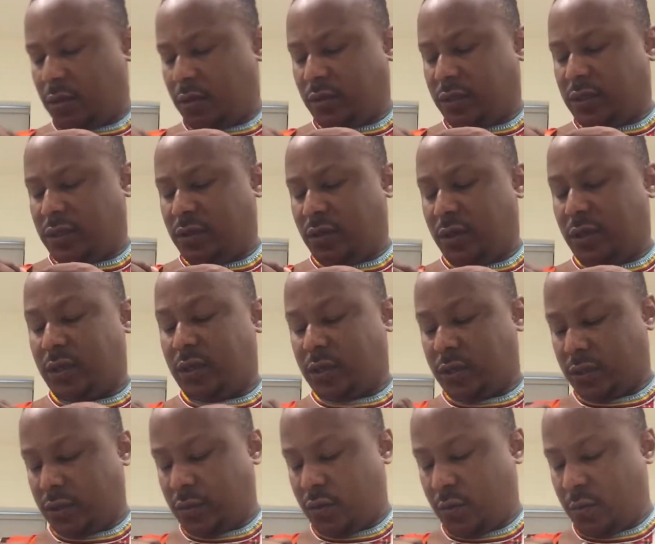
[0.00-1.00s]
it's not
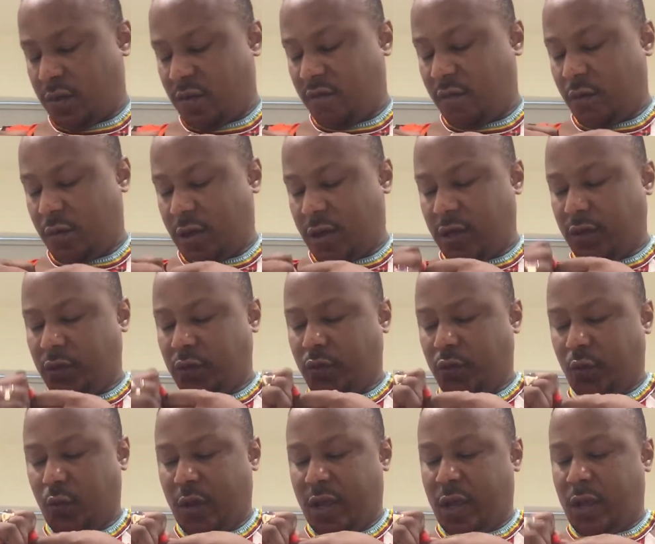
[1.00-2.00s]
normal for guys
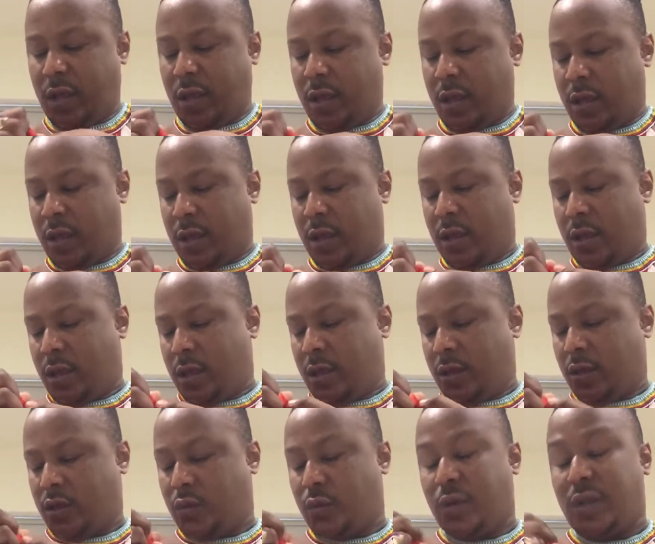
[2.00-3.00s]
to wear
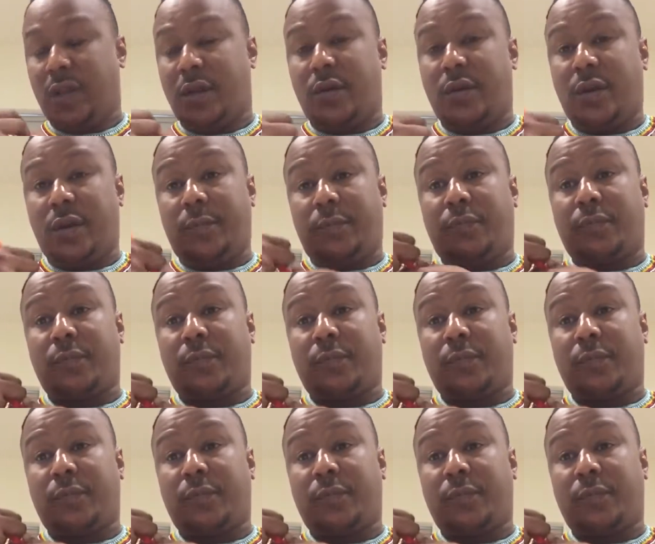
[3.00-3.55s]
jewelry